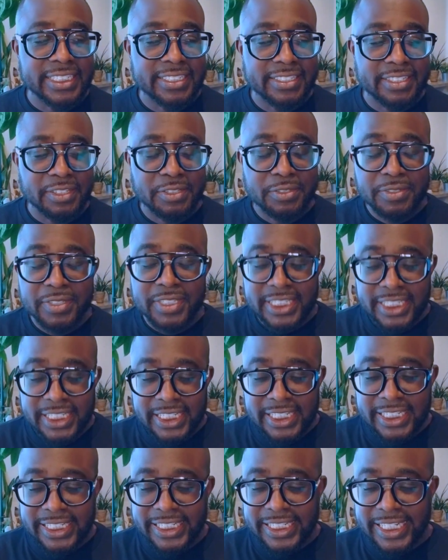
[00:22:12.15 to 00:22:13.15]
And so you
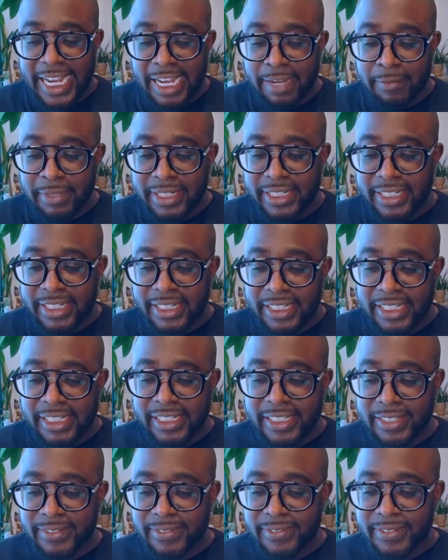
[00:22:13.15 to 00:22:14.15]
see the gamut
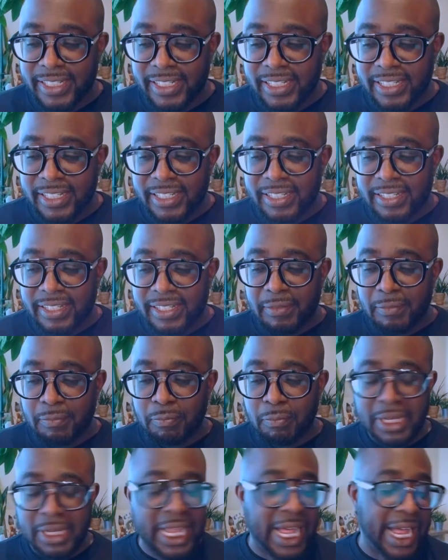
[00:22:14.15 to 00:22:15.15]
of
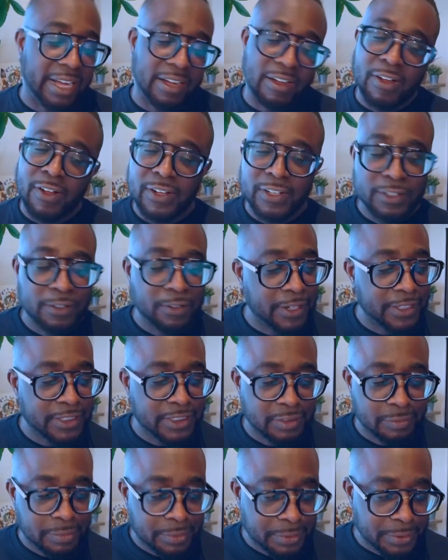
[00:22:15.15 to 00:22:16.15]
black all
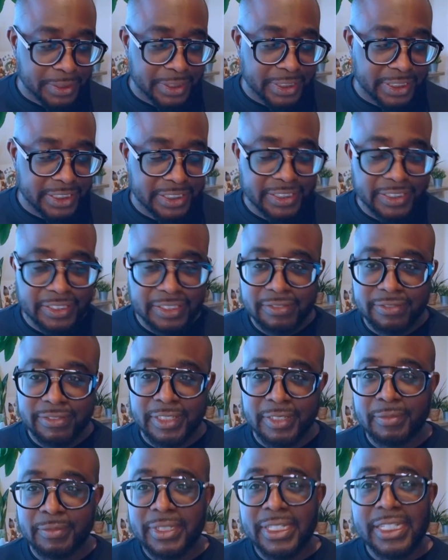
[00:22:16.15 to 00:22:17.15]
across the board. You
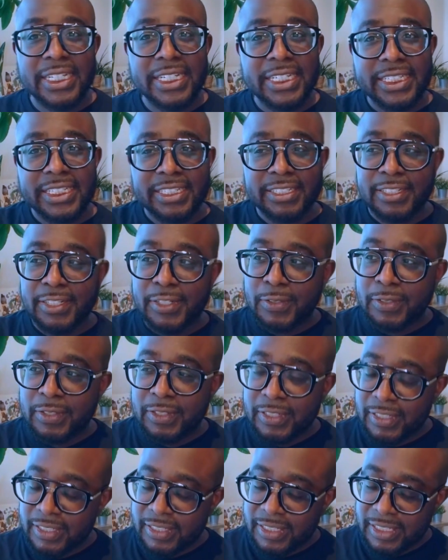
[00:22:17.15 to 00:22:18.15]
from, you know,
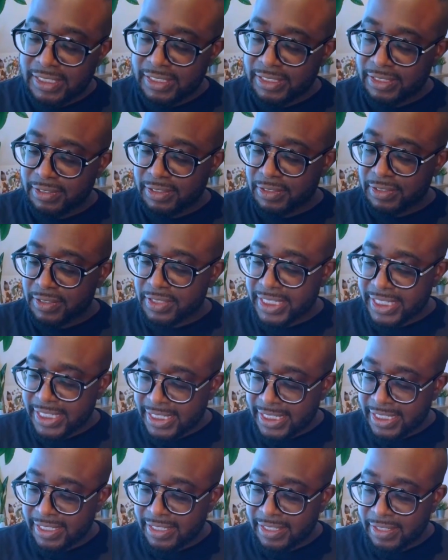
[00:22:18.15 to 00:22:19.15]
you, you
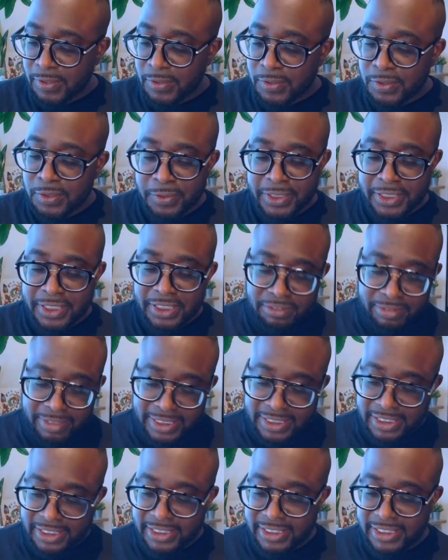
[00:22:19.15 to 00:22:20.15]
see those who are in the
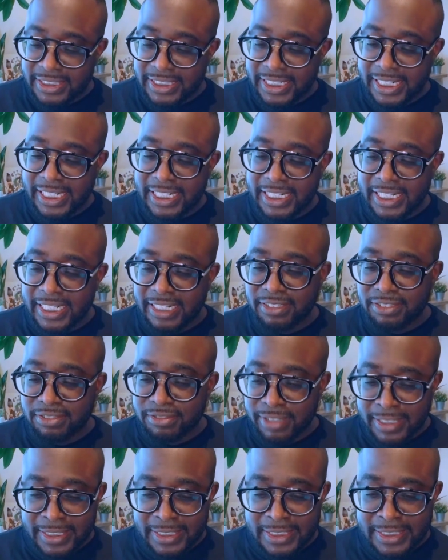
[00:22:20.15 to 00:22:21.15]
trenches that that
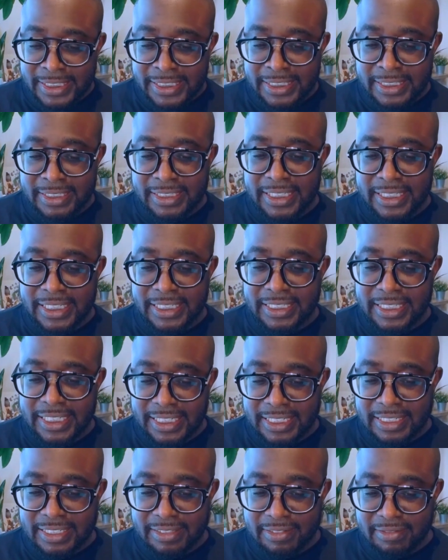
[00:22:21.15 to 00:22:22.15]
struggling and,
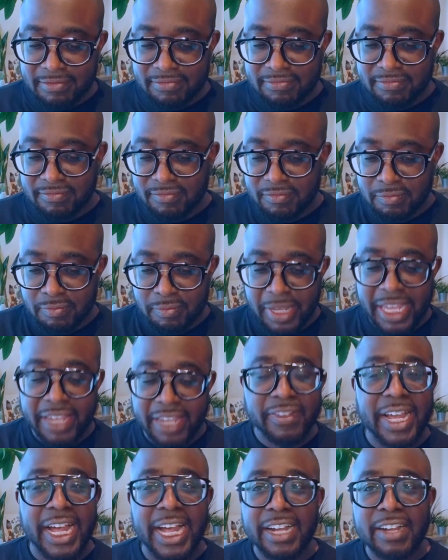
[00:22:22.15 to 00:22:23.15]
and may
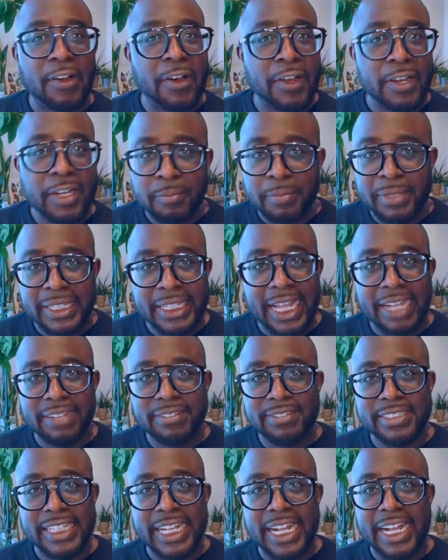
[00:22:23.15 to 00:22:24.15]
have got caught up in
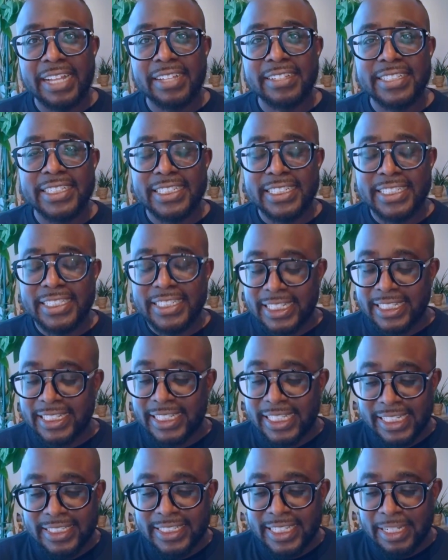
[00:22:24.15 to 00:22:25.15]
lifestyles and, and
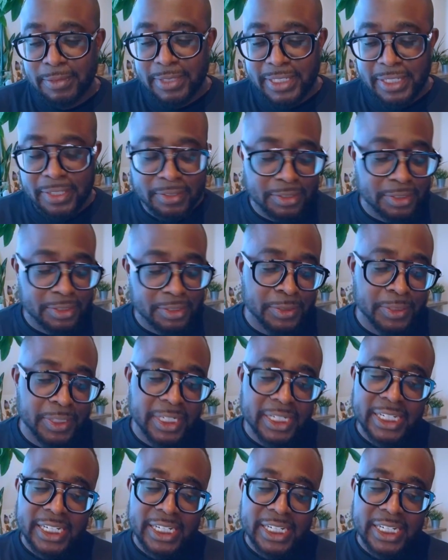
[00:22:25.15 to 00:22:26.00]
things that we don't do.